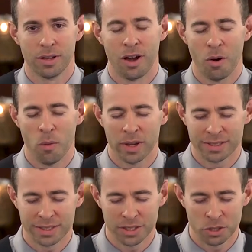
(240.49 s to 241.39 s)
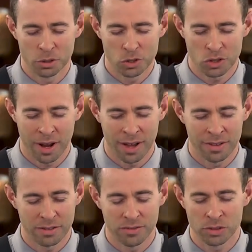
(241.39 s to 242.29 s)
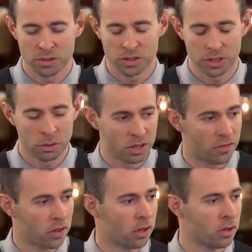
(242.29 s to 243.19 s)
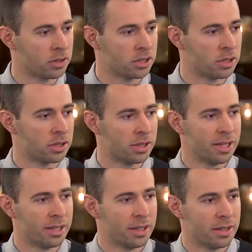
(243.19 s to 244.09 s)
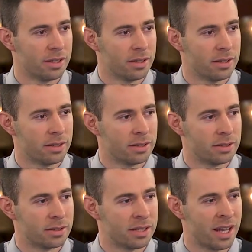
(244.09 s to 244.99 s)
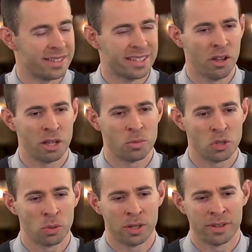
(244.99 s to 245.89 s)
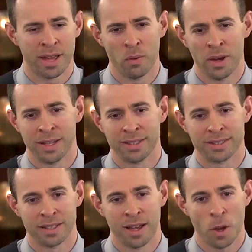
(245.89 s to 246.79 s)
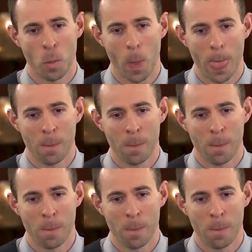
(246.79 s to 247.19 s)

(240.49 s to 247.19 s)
always in a new trial that feels so difficult to not sell Him short in that way, to not